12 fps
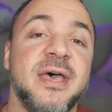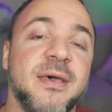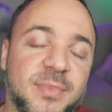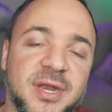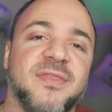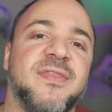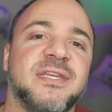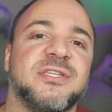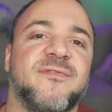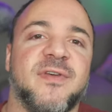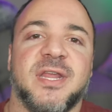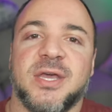But in this
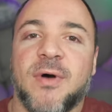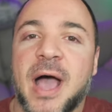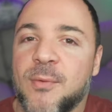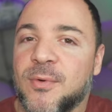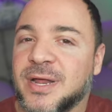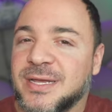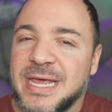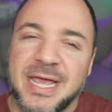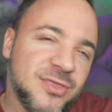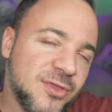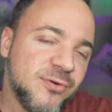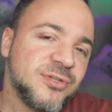video, I want to take
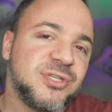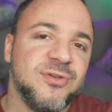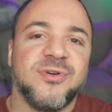those two